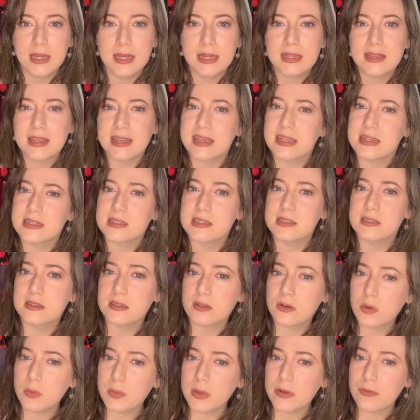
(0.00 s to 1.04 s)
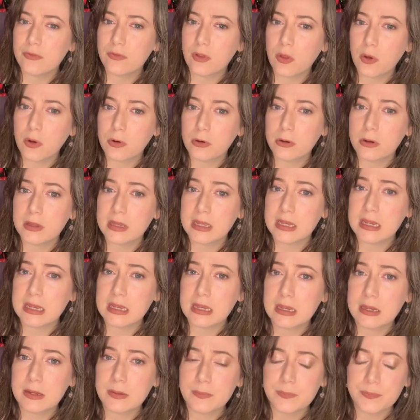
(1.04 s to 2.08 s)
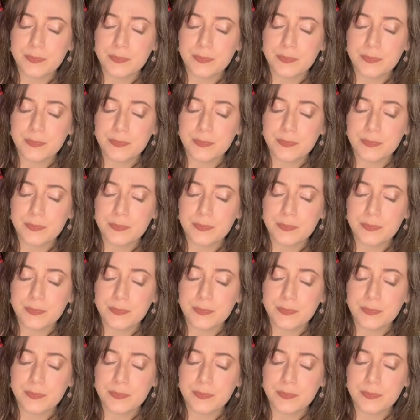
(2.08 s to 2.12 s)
Like, it's a little bit florally